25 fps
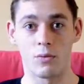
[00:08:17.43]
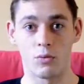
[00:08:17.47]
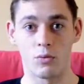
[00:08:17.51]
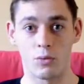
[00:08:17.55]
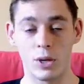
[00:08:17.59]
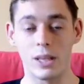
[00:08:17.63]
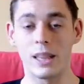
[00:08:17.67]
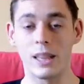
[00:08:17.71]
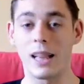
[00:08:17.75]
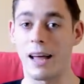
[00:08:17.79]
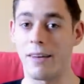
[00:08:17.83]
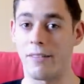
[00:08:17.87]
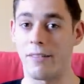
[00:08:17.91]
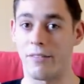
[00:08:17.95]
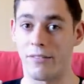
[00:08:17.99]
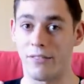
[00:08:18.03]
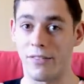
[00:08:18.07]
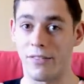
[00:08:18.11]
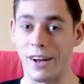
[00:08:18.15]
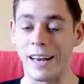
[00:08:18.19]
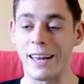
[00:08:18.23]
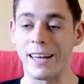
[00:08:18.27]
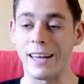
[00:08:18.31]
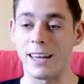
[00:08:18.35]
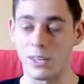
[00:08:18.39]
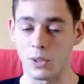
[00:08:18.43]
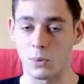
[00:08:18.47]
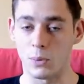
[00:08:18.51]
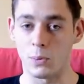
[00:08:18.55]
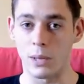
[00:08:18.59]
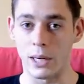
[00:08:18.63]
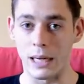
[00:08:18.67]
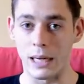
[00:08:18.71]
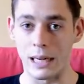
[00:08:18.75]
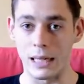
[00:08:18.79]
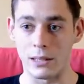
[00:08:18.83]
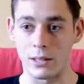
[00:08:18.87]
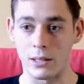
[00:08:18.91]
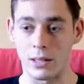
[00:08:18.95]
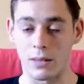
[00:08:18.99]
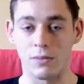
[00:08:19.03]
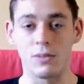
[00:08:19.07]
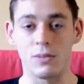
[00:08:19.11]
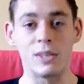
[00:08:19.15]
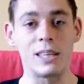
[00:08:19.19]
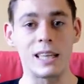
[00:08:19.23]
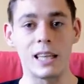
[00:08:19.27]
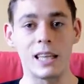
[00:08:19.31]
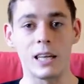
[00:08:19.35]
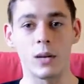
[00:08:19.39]
real-life fighting experience of
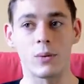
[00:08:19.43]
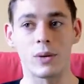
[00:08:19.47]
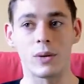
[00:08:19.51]
dealing